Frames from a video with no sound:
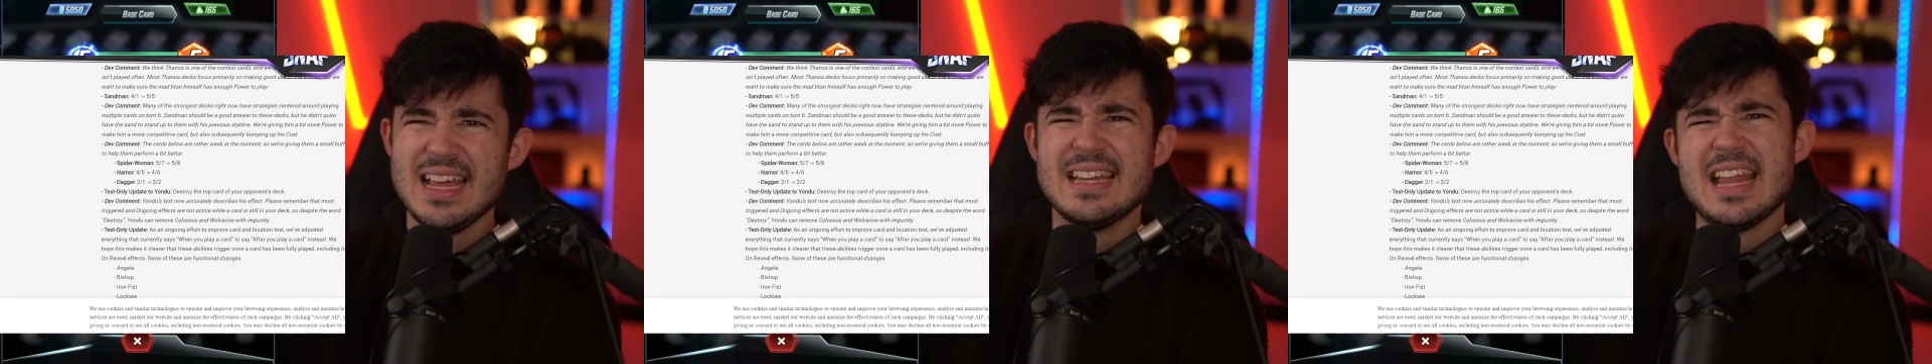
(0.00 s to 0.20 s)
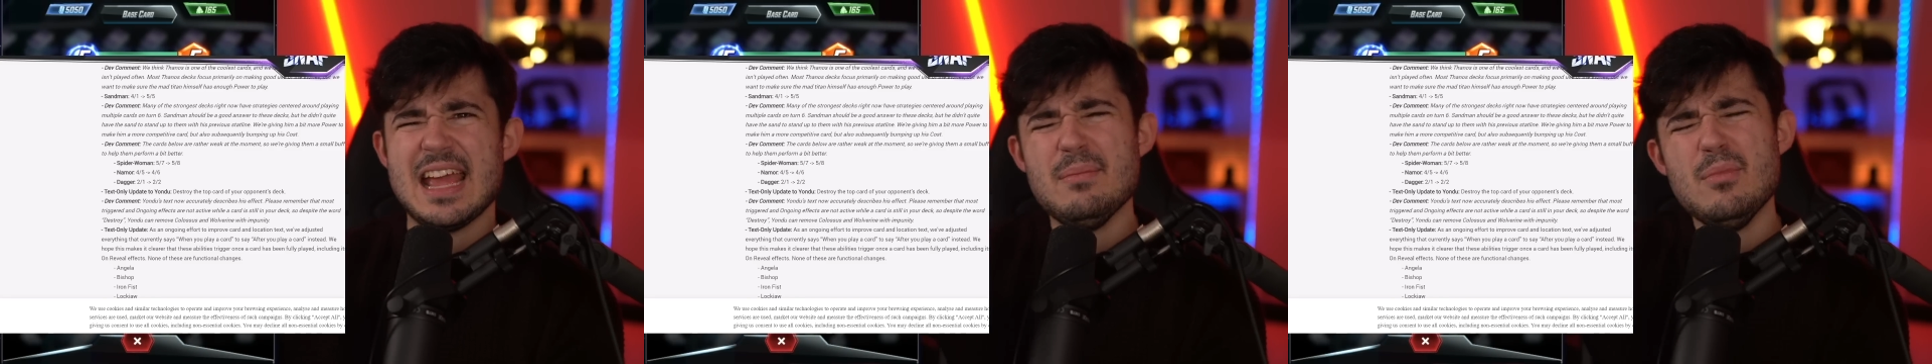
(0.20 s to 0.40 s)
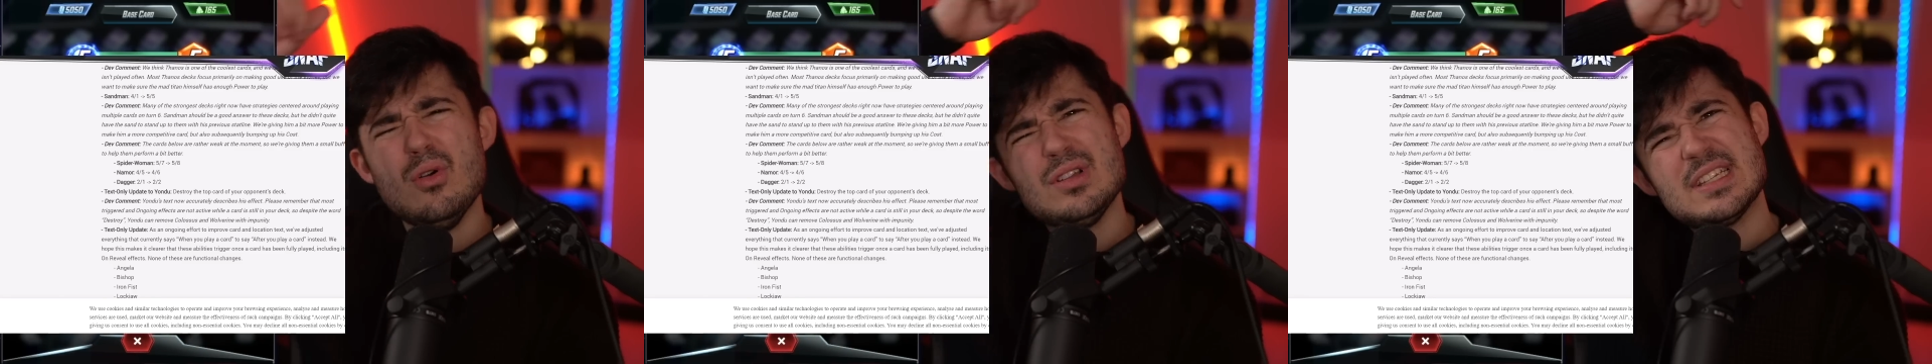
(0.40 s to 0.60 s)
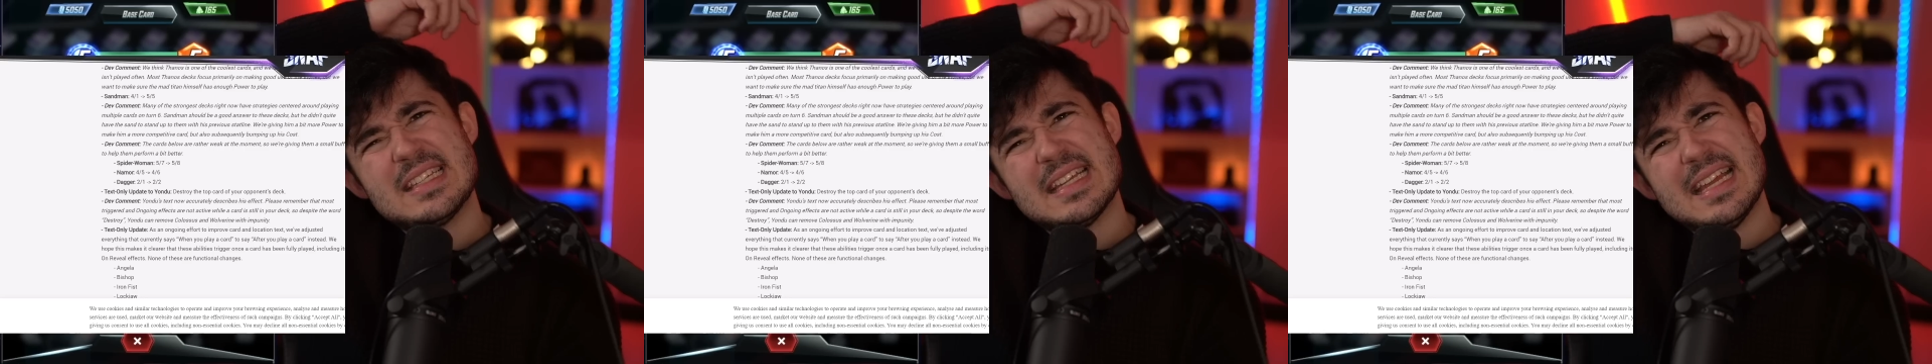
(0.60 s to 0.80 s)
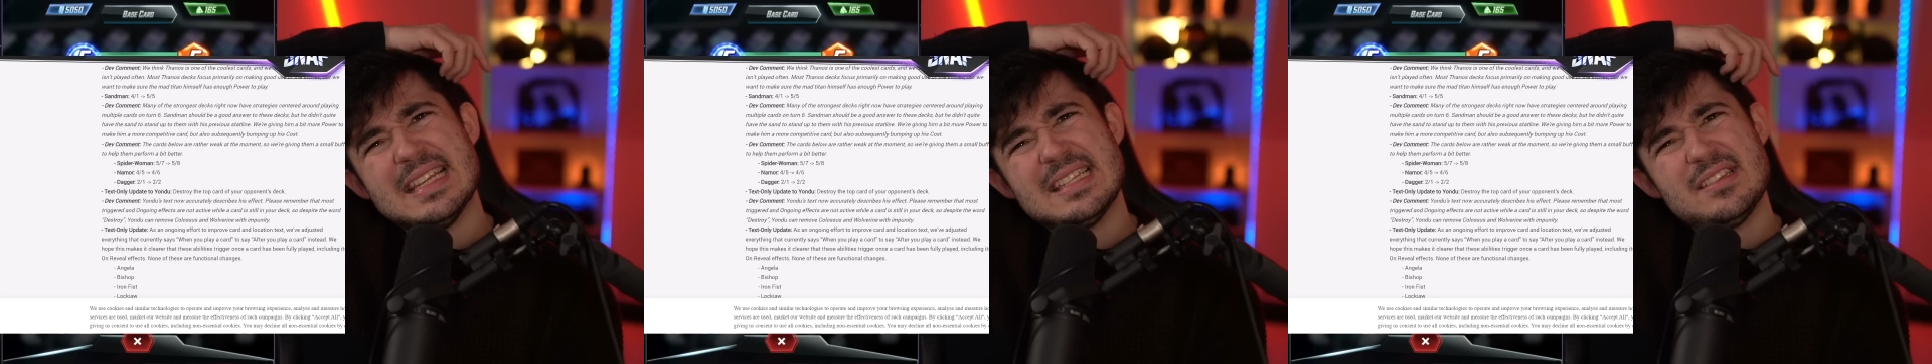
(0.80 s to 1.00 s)
Namor just
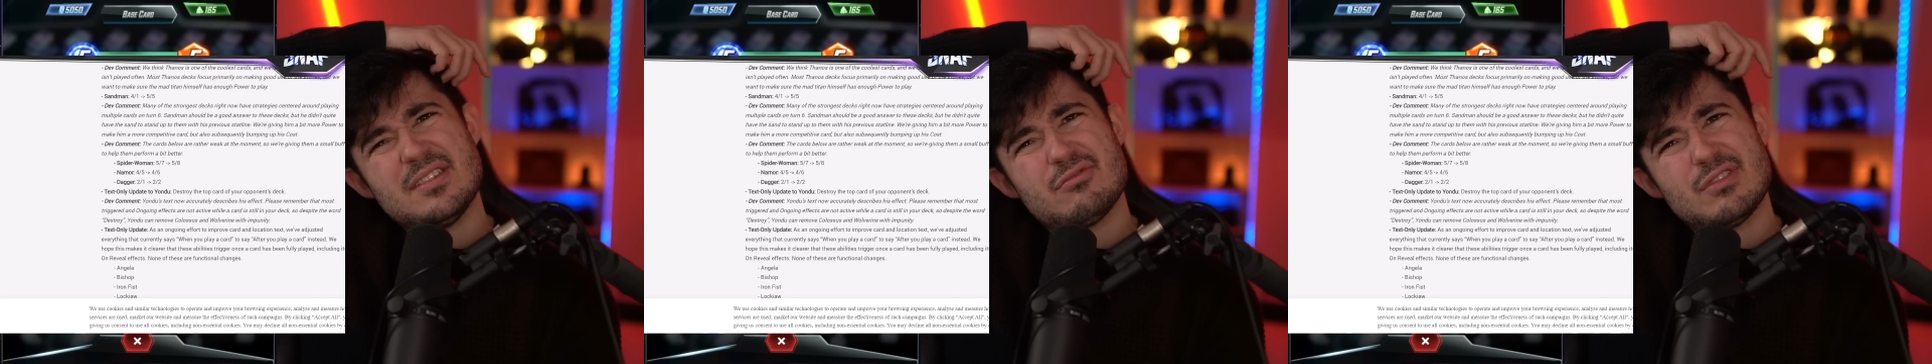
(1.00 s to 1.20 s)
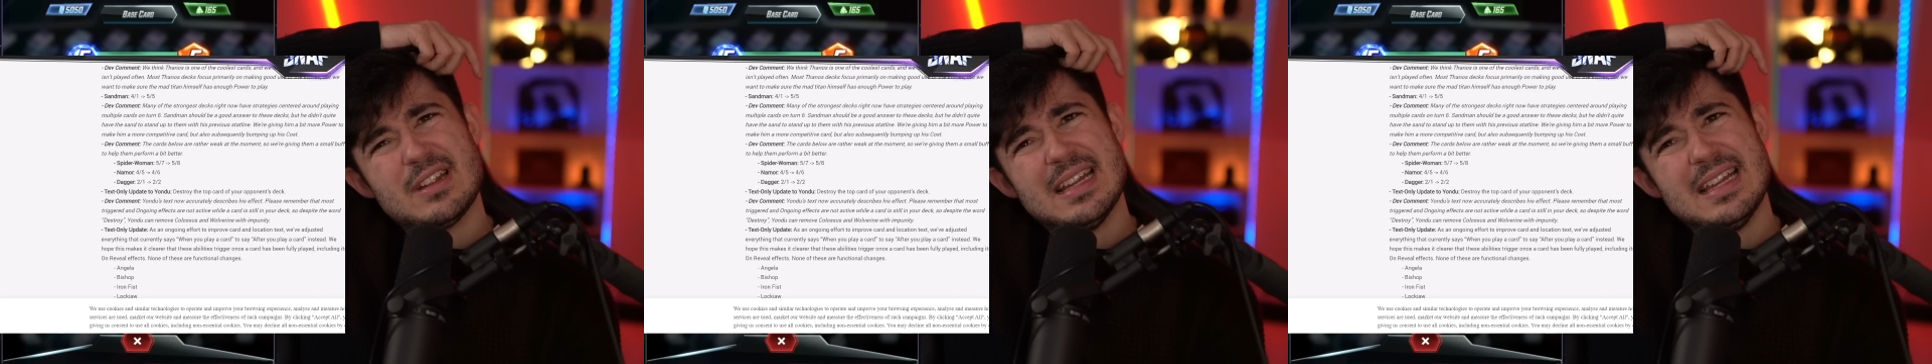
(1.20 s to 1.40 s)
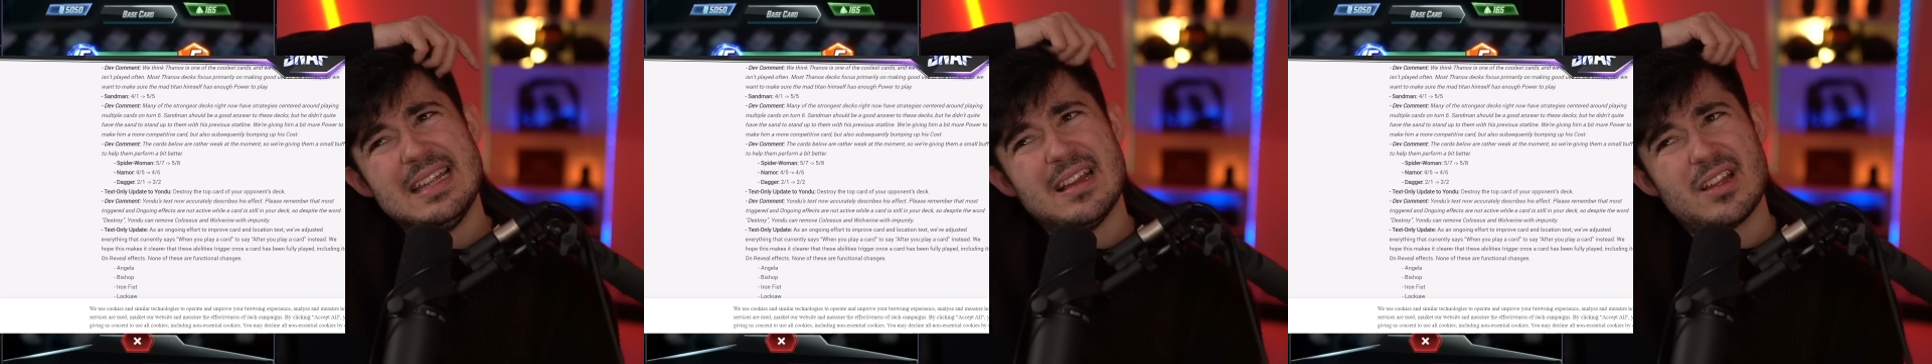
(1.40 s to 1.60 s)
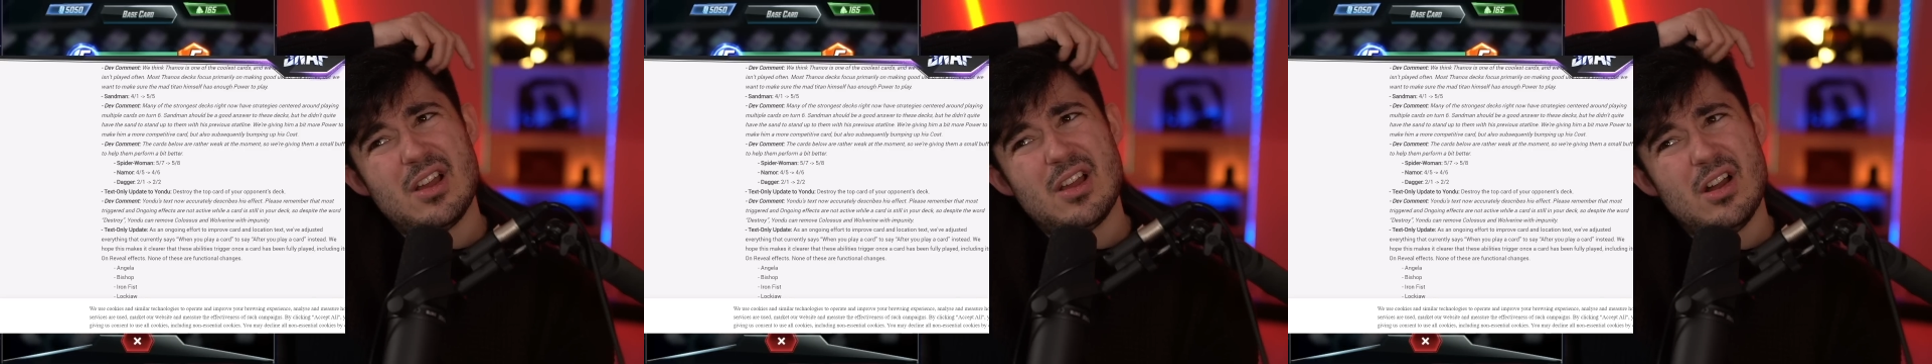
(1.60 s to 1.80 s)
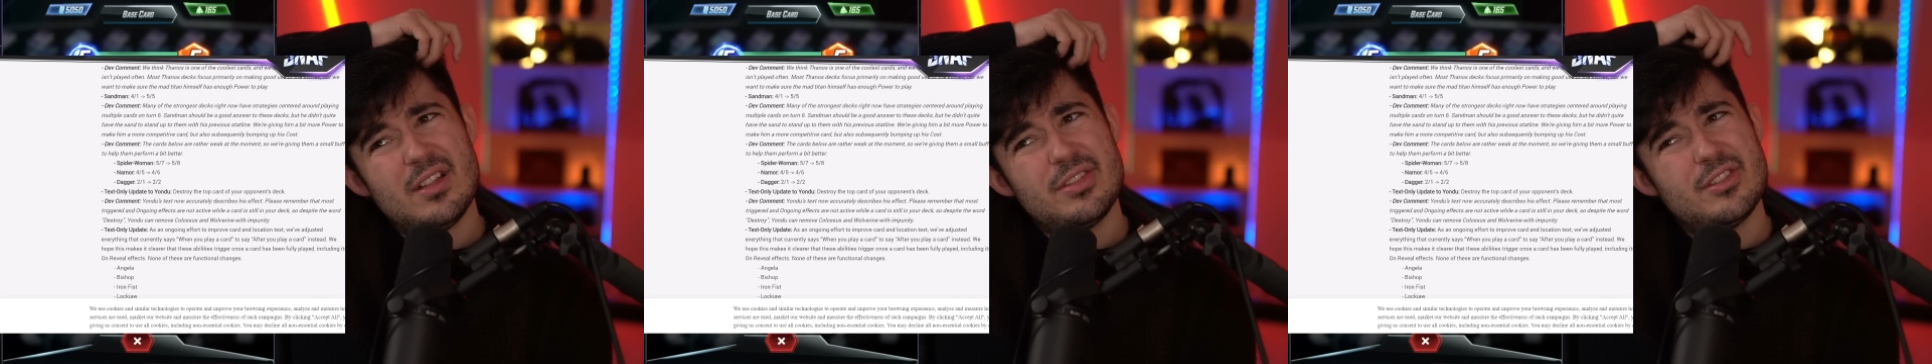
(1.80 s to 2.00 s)
isn't really a
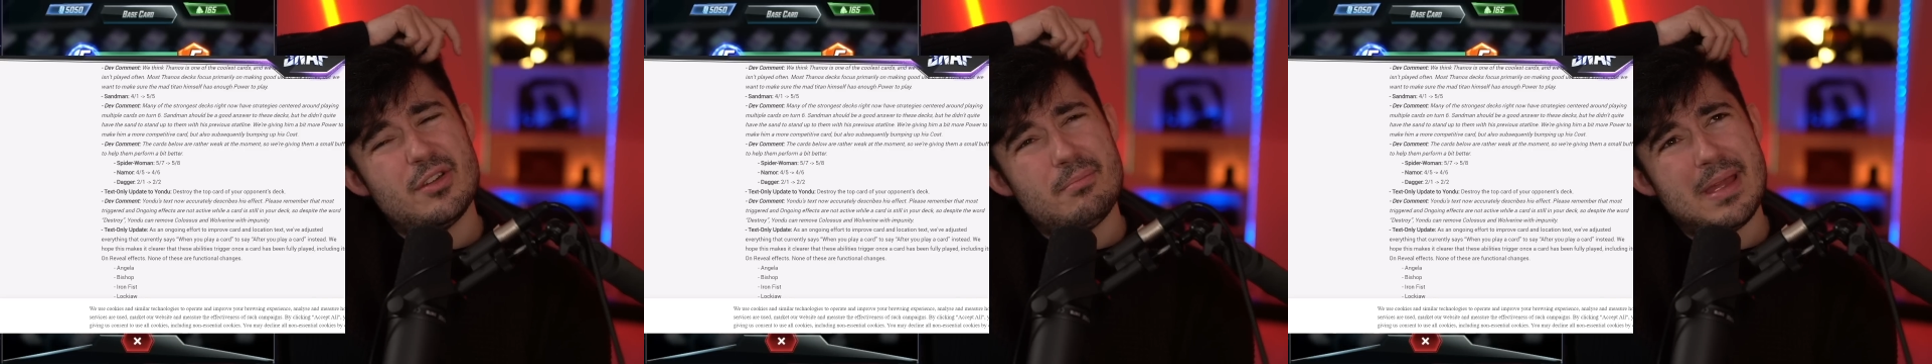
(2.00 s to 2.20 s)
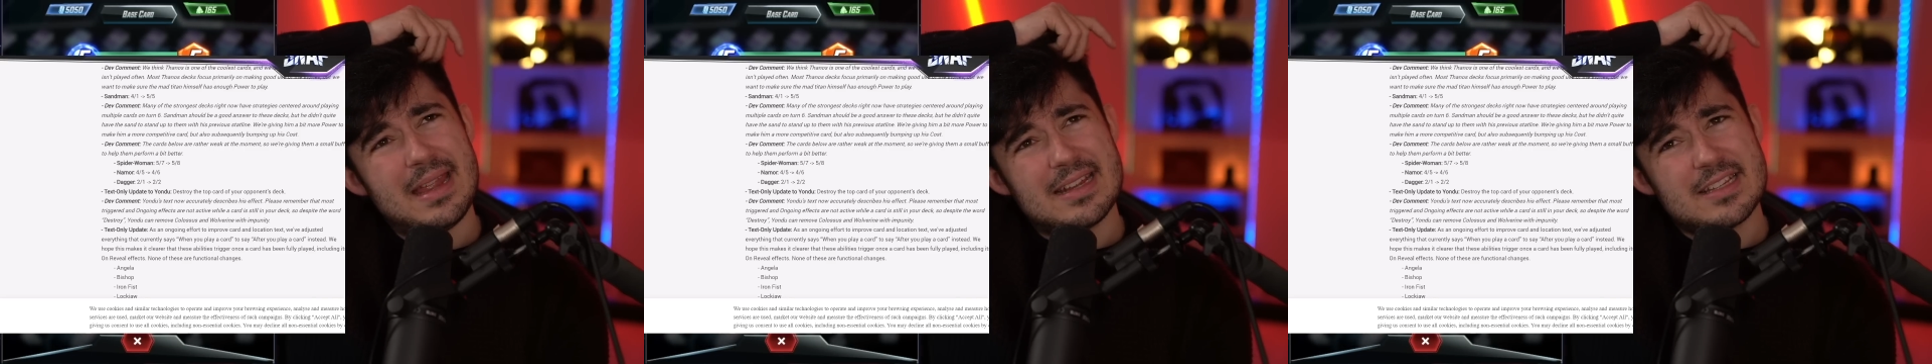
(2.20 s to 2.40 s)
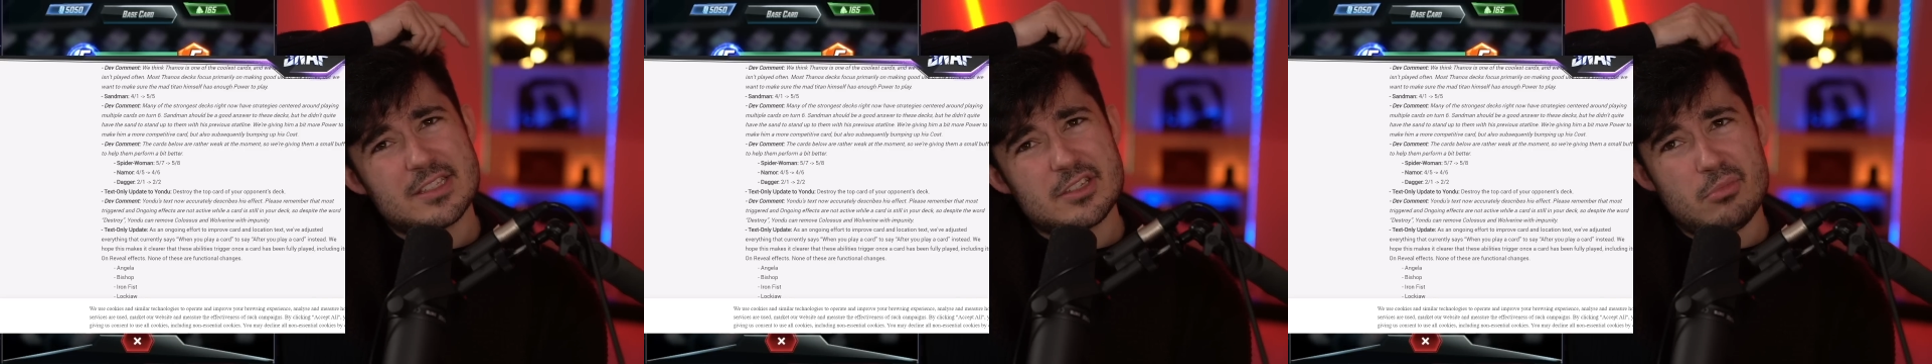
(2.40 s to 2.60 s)
card that makes